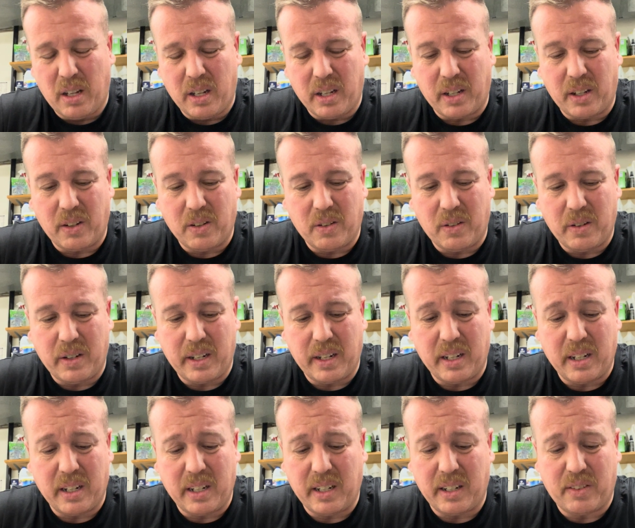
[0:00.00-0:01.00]
You know,
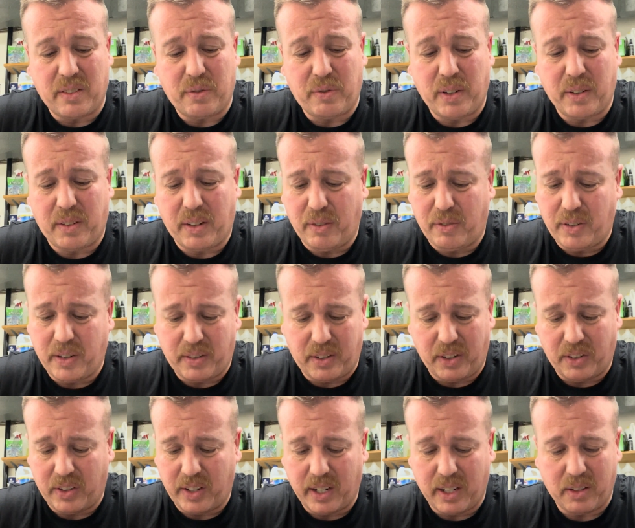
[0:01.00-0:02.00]
it's 50-50
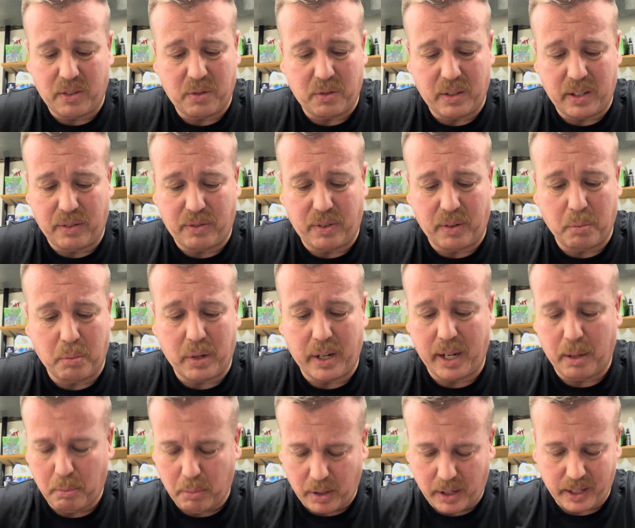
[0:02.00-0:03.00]
chance if you buy
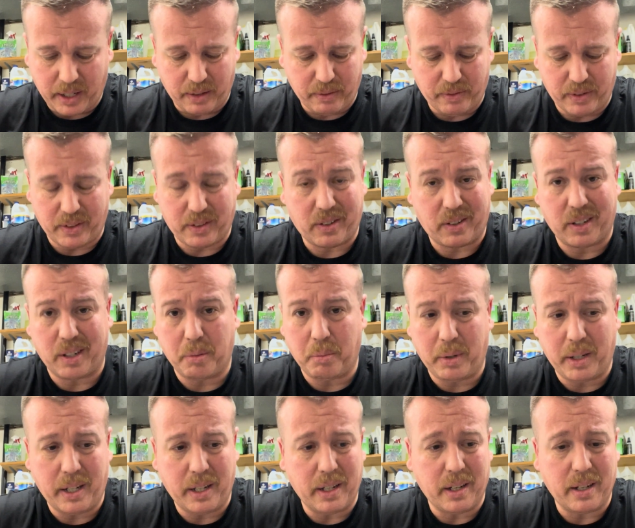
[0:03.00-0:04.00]
a Buck if it's going to
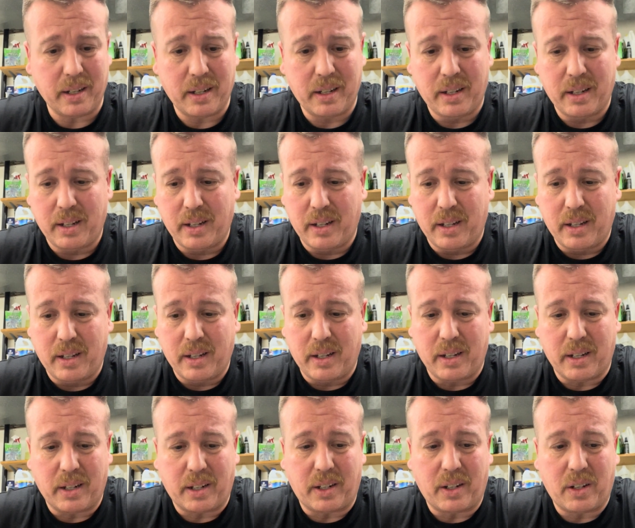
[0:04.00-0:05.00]
be a
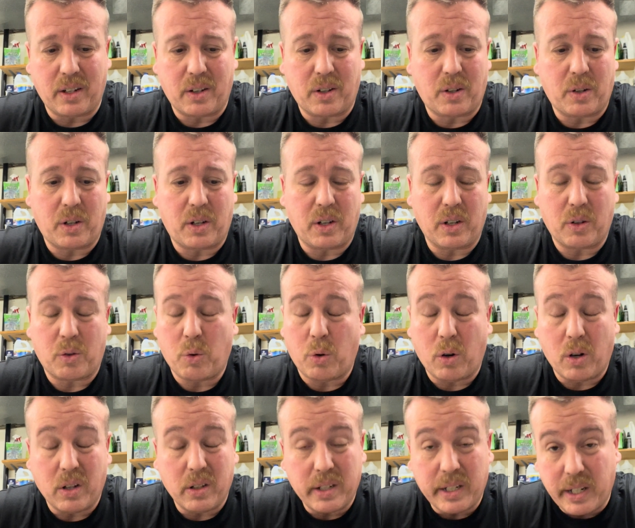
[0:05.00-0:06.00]
good
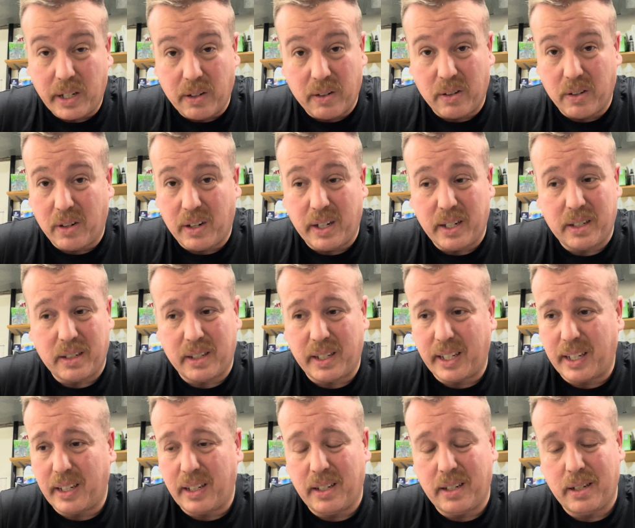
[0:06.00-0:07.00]
quality or not.
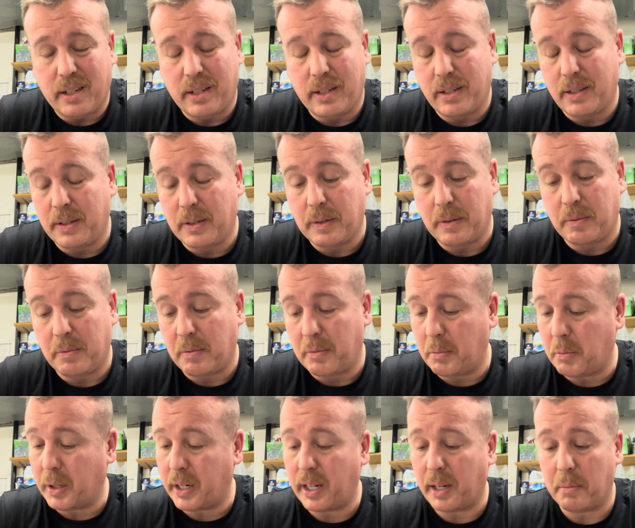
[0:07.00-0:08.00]
Like,
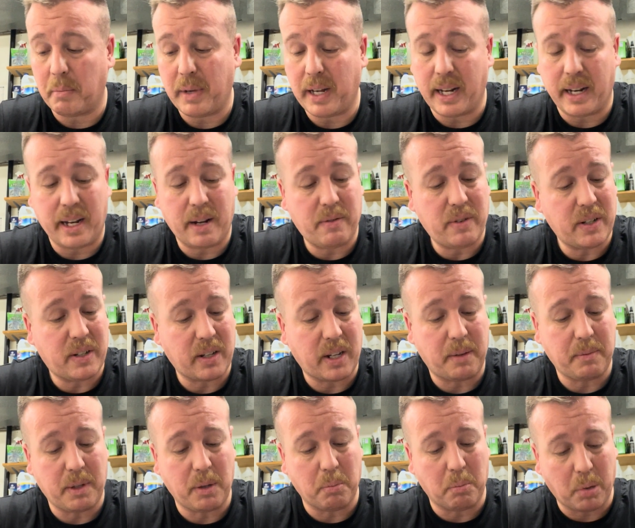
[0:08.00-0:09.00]
but man, every
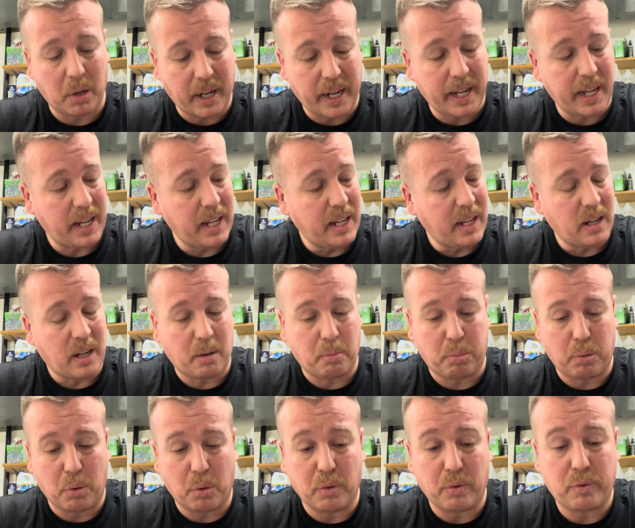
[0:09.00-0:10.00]
time you buy a
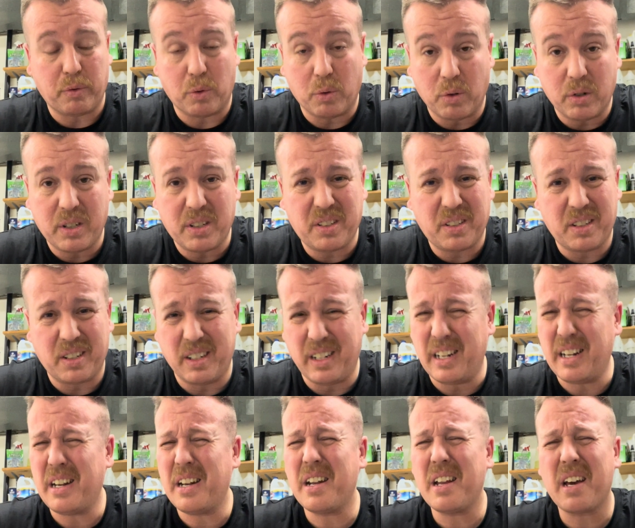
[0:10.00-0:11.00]
pull force,
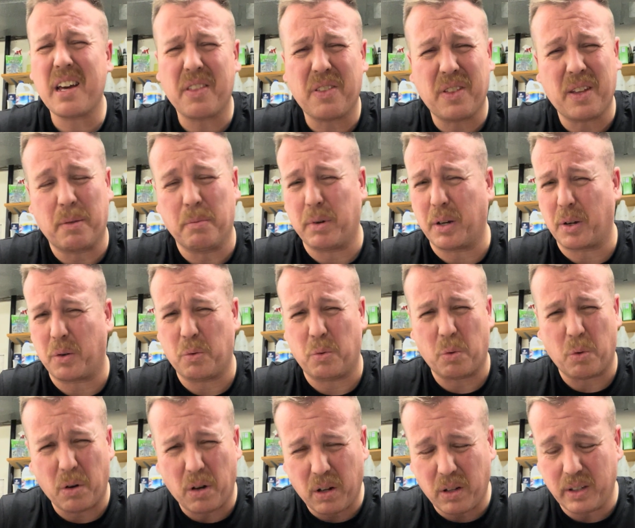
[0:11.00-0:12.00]
nothing but
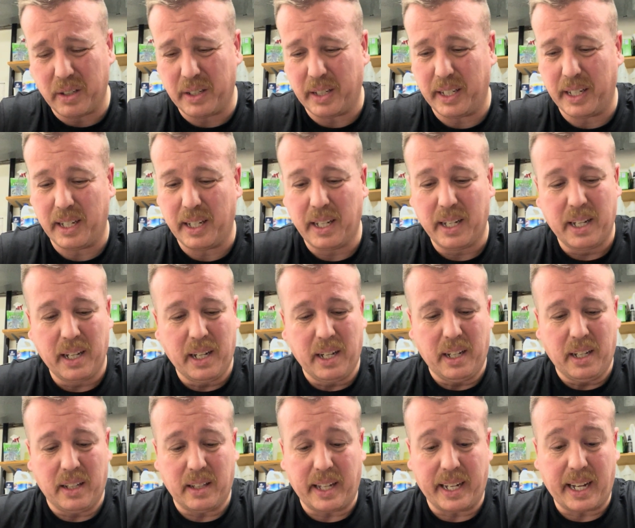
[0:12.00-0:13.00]
quality,
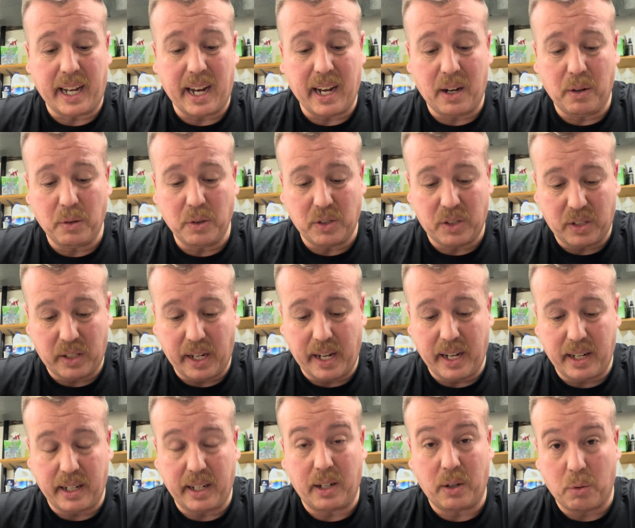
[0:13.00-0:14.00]
like
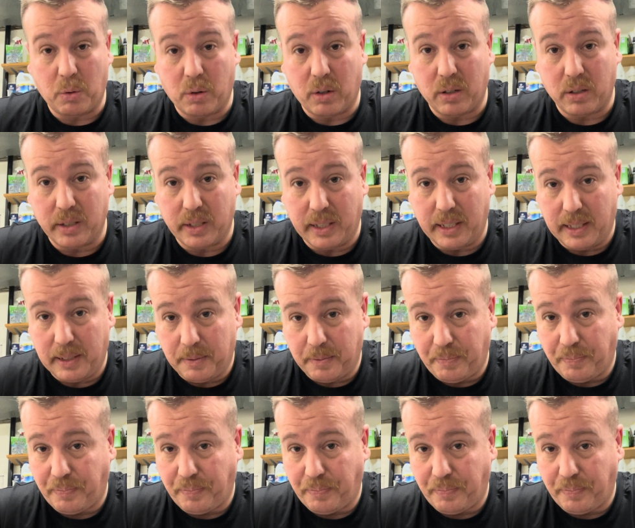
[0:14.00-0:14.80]
outstanding quality.